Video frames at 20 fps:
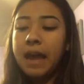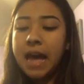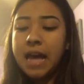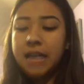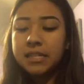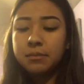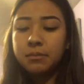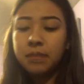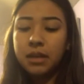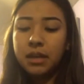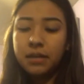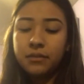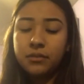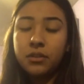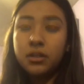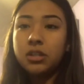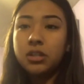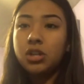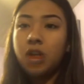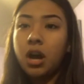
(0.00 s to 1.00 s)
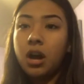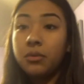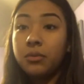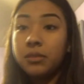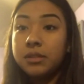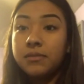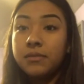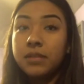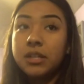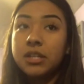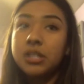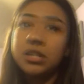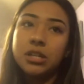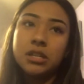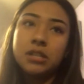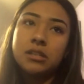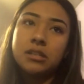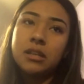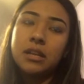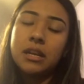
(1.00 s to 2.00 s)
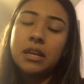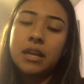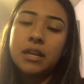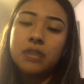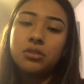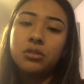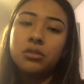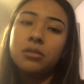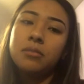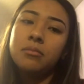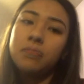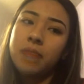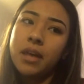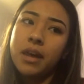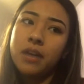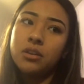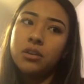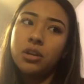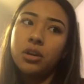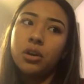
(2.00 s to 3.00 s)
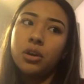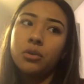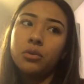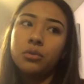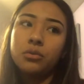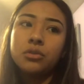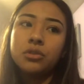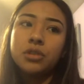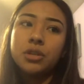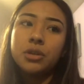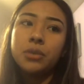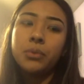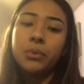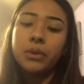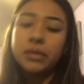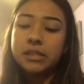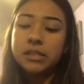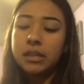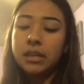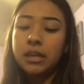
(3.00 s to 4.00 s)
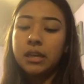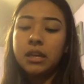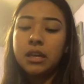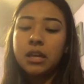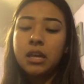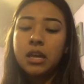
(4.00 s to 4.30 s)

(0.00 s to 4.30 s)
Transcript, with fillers: asked me if the dog was vicious, and I told them that no, she wasn't.